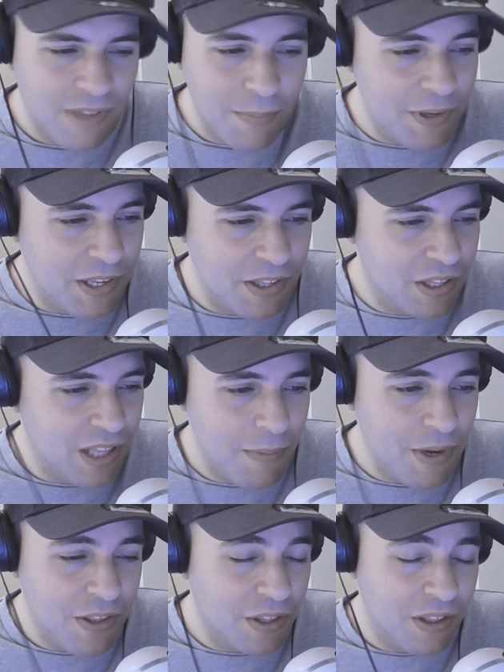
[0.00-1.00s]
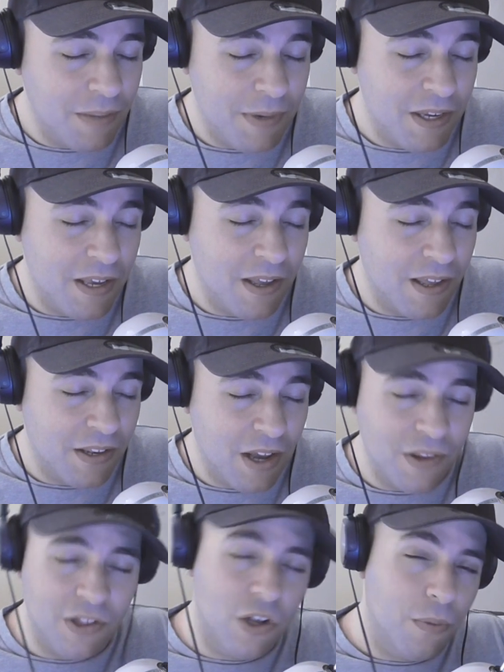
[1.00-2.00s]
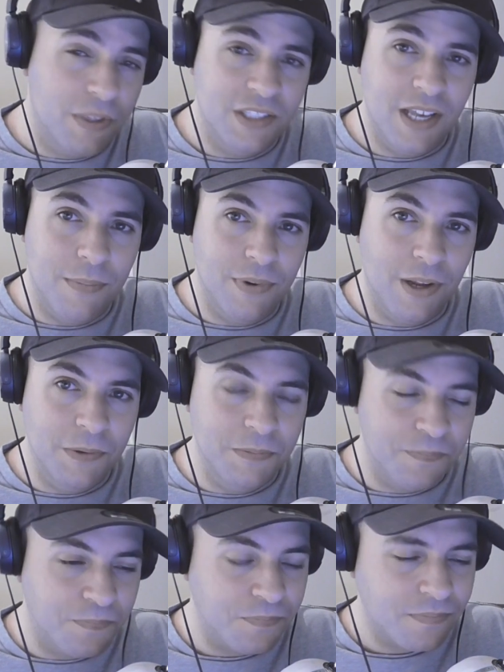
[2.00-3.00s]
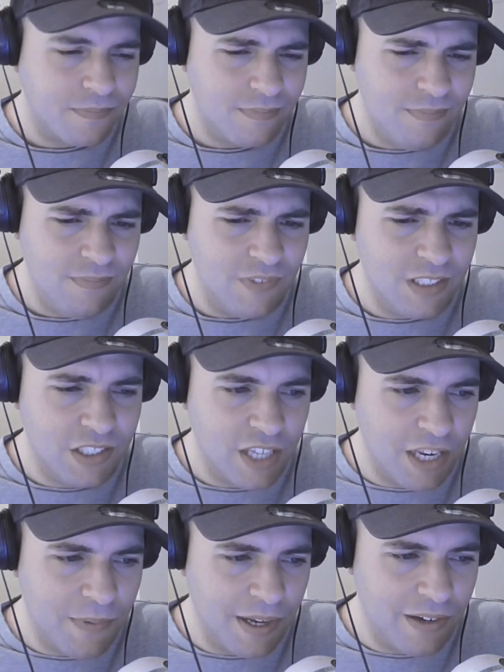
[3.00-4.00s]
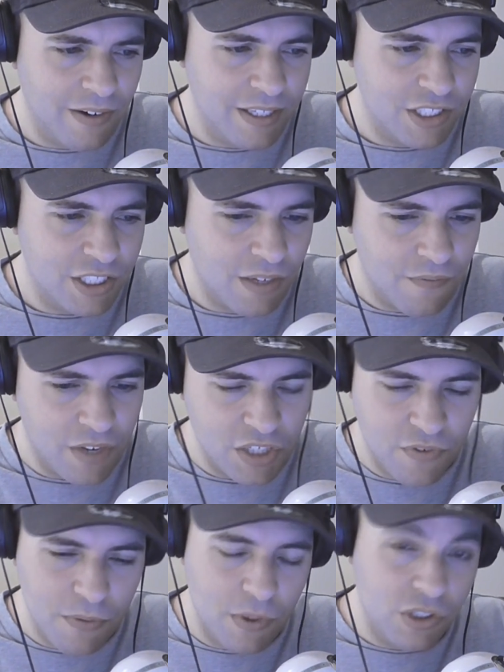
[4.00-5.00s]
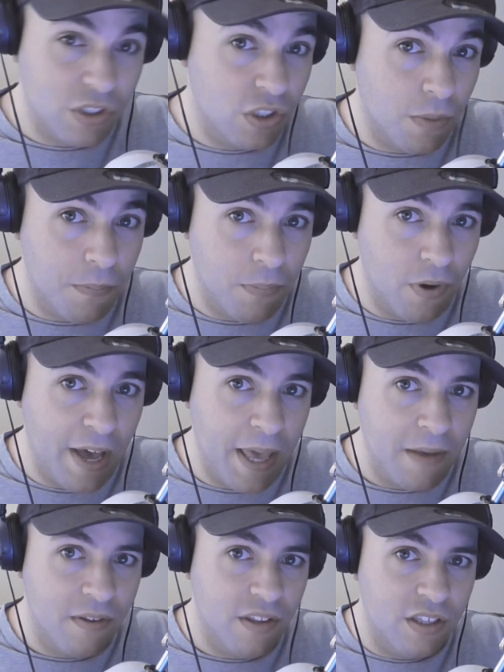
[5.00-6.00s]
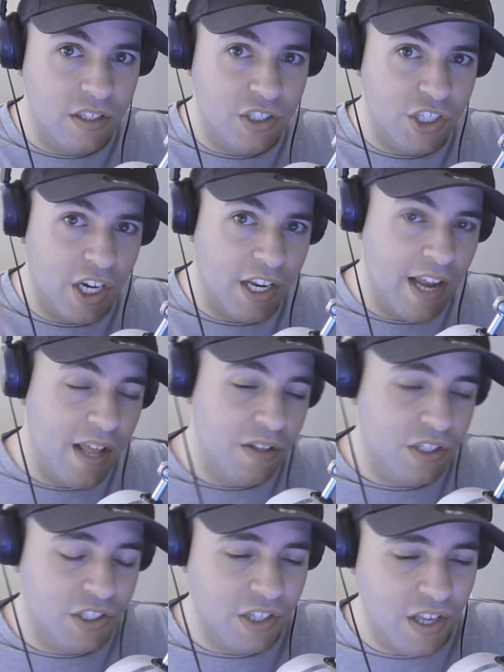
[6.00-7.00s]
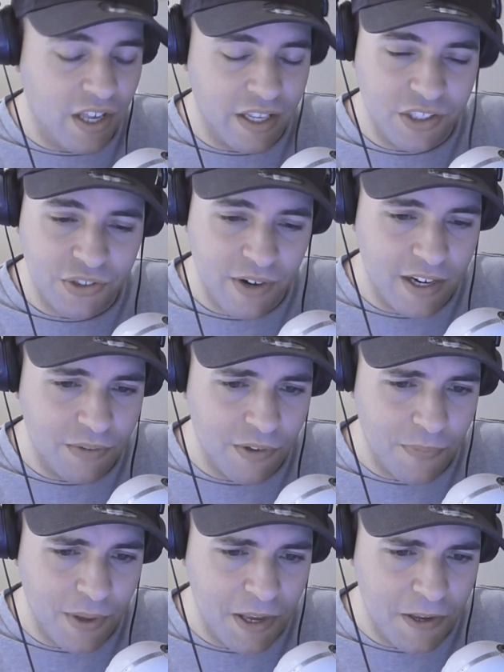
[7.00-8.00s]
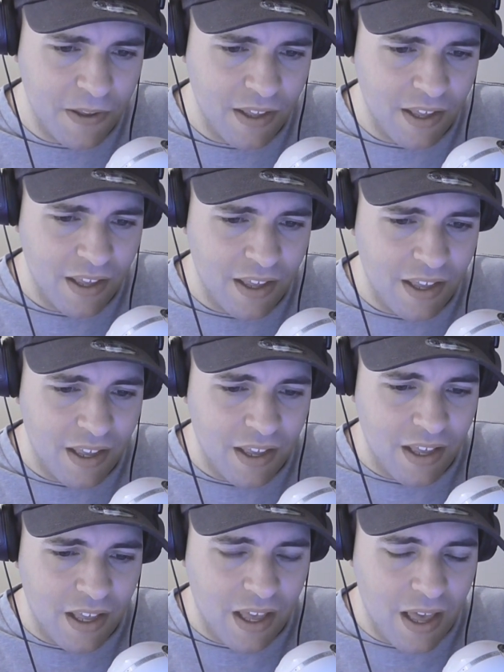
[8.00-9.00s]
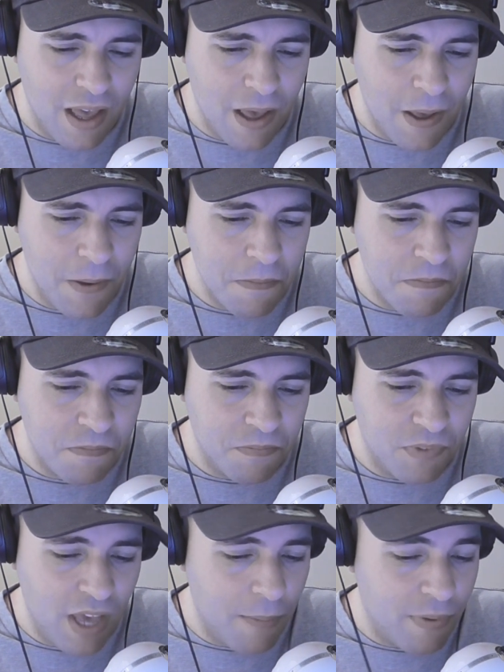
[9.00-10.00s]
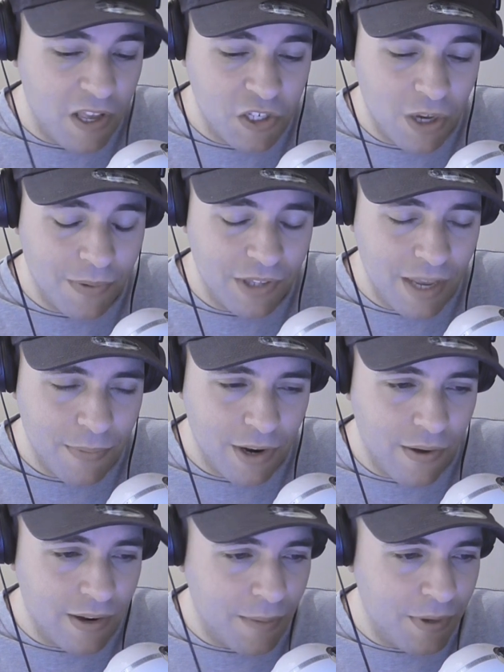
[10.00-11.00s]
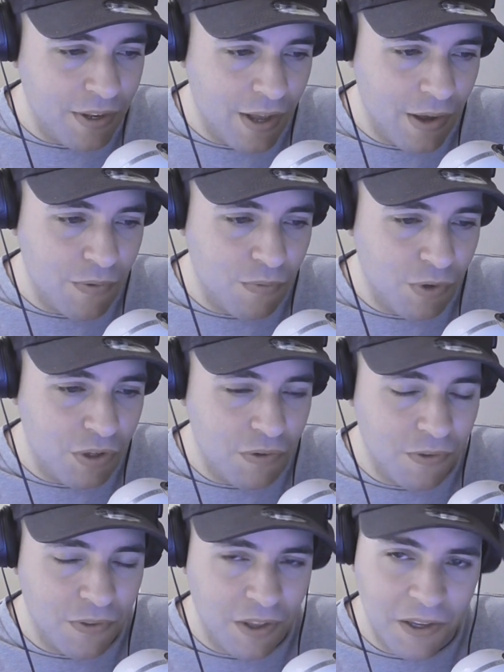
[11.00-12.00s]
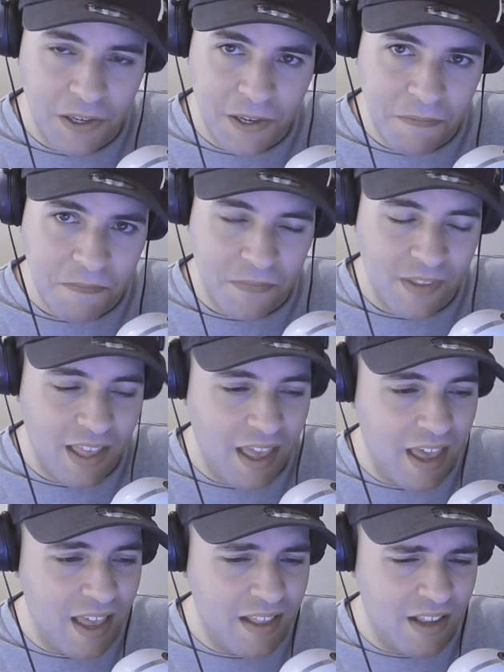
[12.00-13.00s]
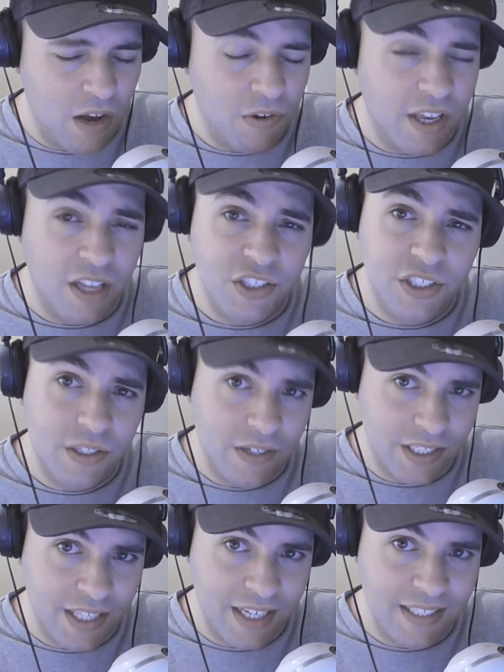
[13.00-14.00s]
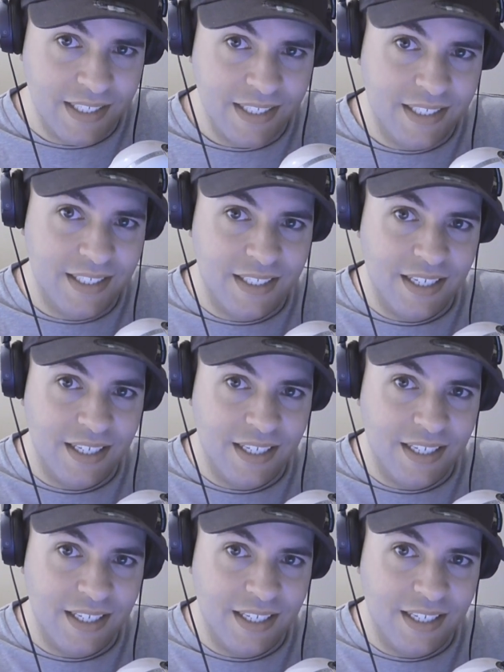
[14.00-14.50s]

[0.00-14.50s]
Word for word: Let me in the let me in the let me uh, know in the comments down below. So anyway, guys, thanks very much for stopping by, checking out this uh, trailer with me. Um, yeah, please comment down below and let me know what you think and I'll catch you guys later